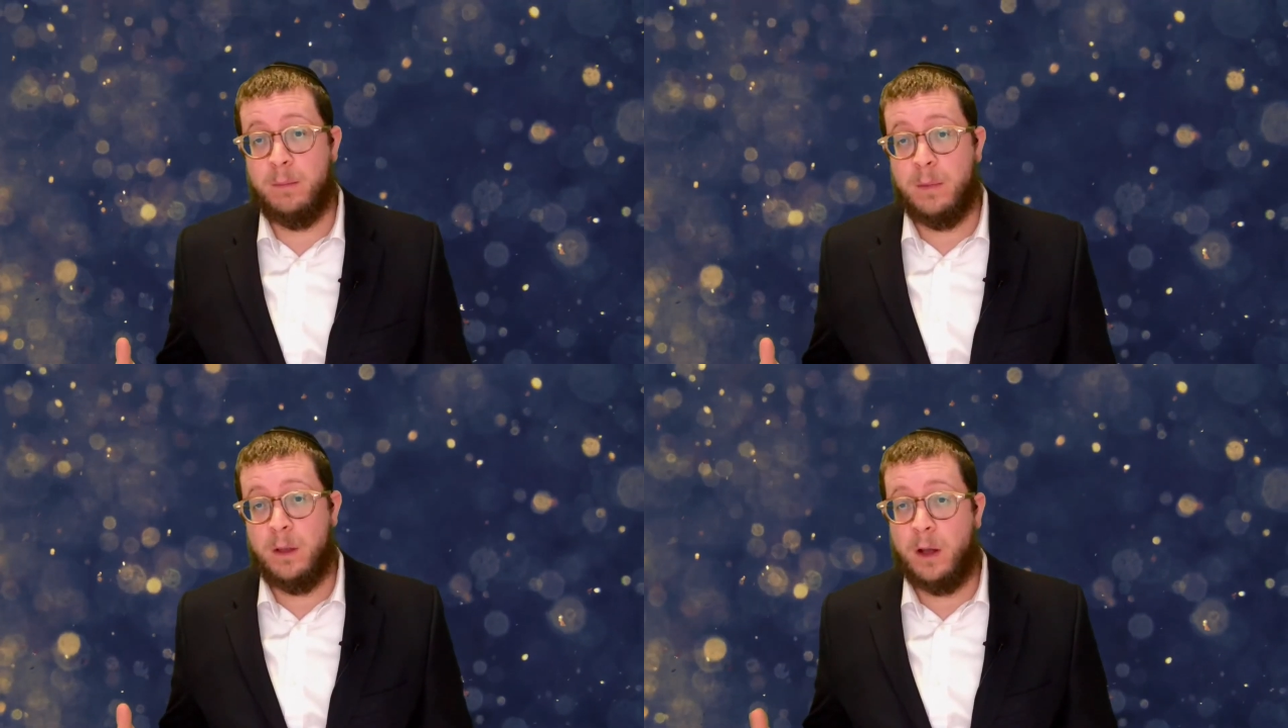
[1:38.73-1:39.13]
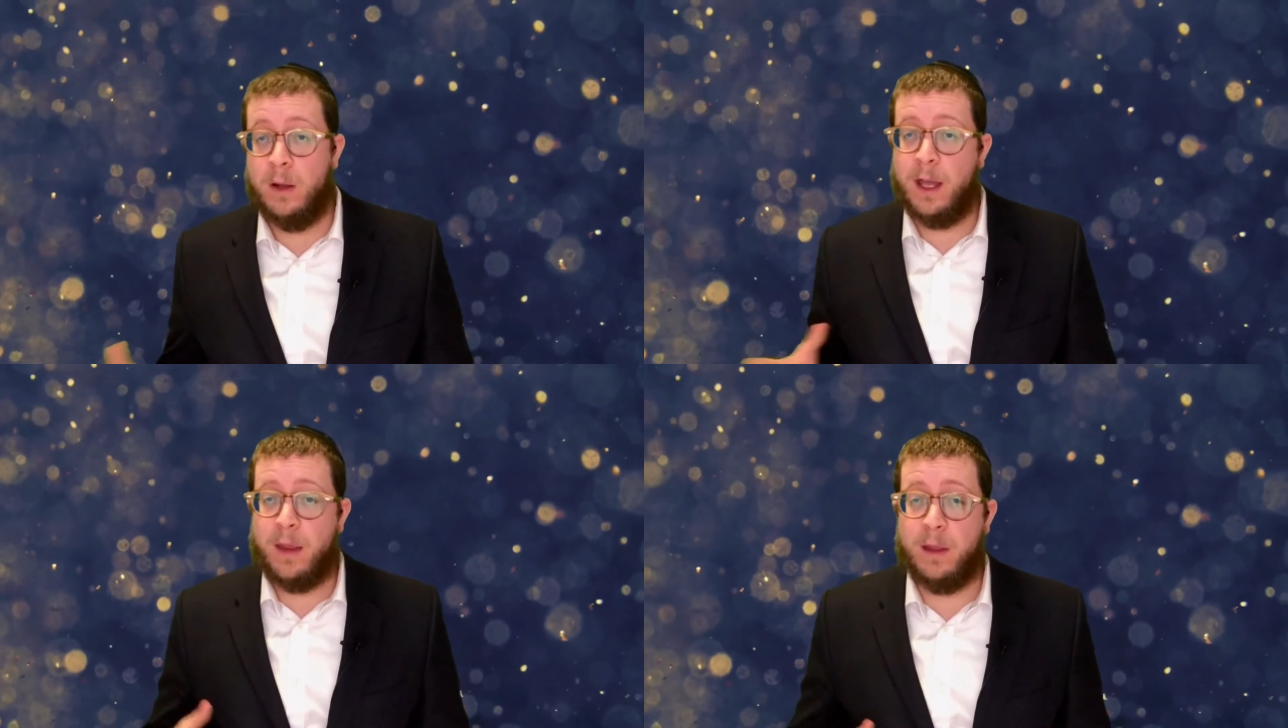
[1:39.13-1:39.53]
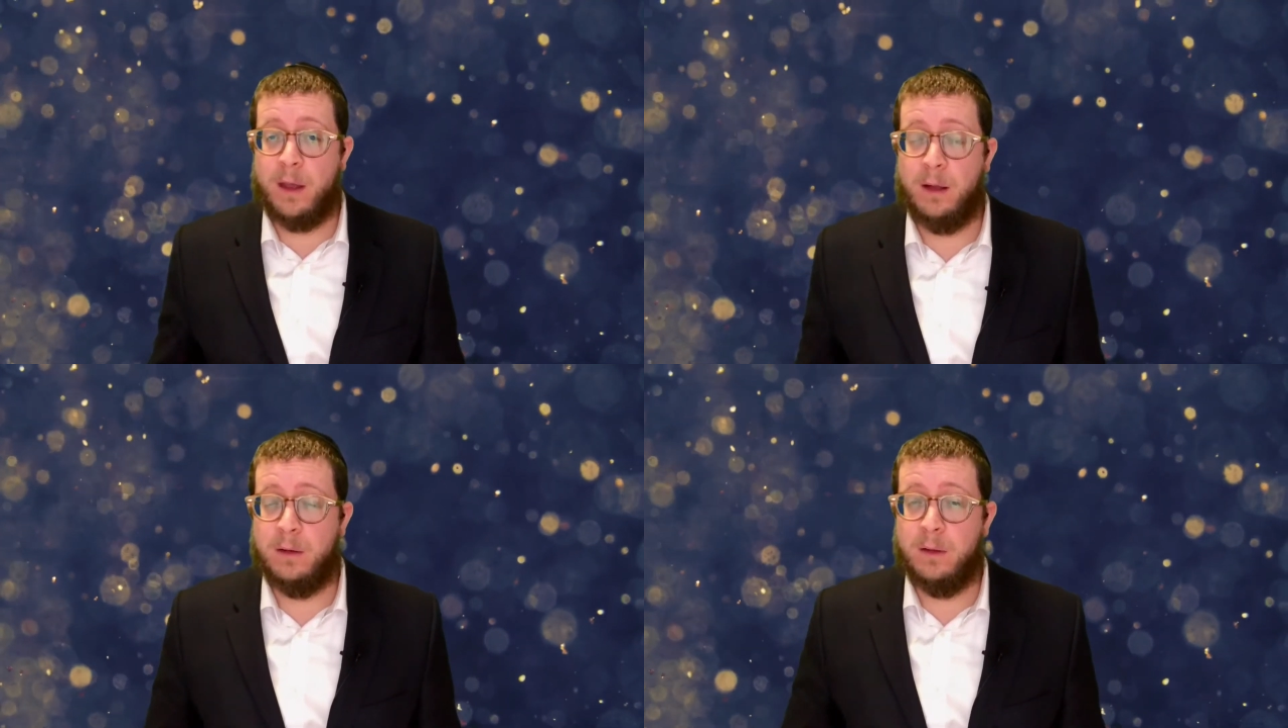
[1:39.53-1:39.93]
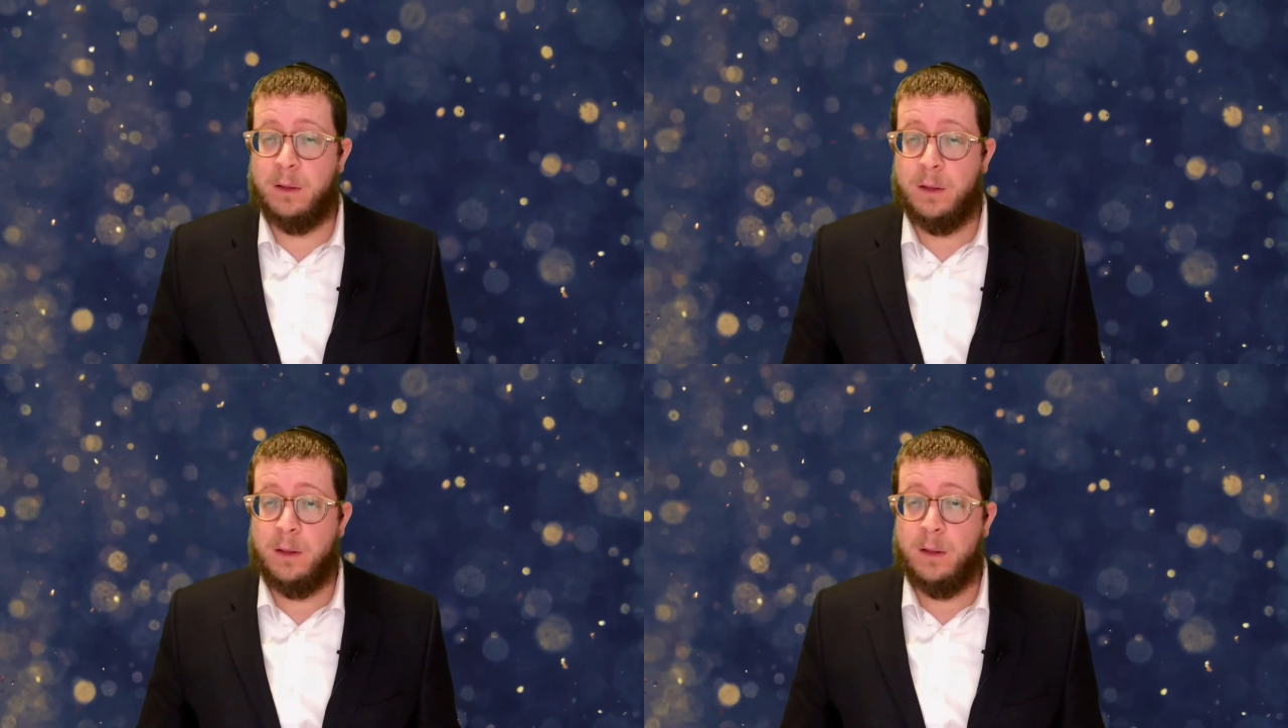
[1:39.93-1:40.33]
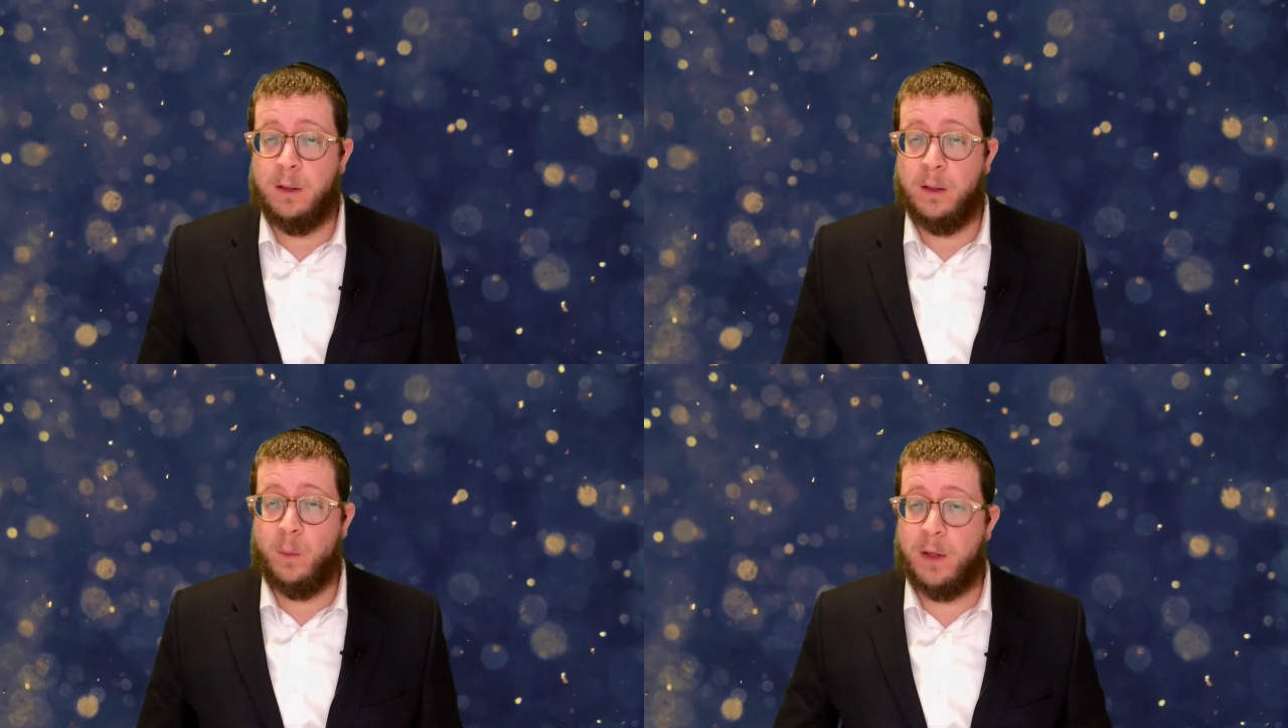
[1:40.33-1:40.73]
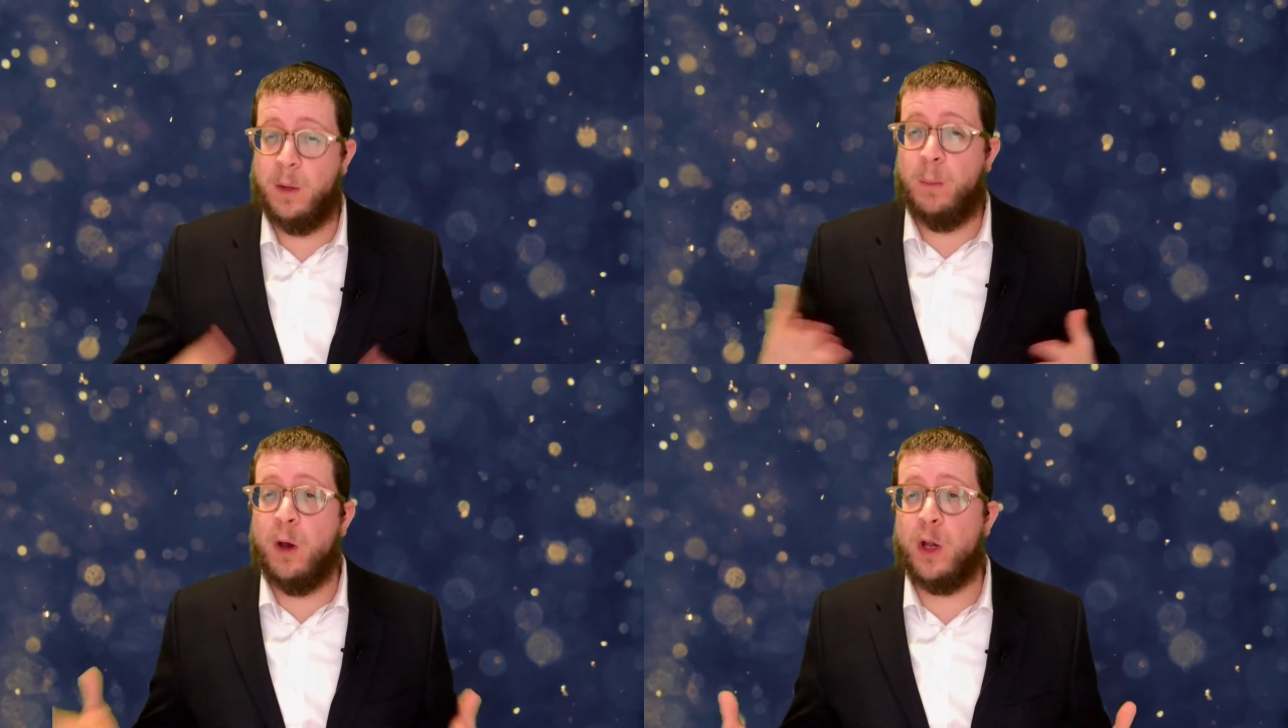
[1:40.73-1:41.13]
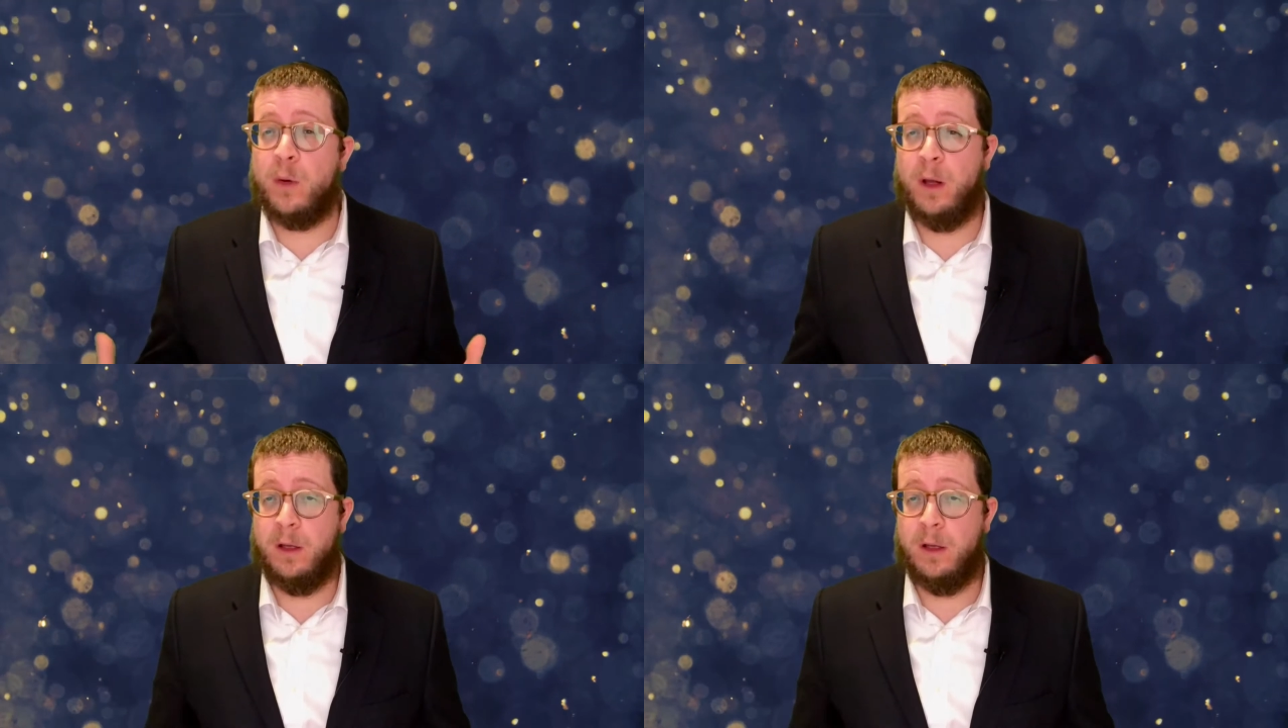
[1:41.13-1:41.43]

on the other hand, when the murderer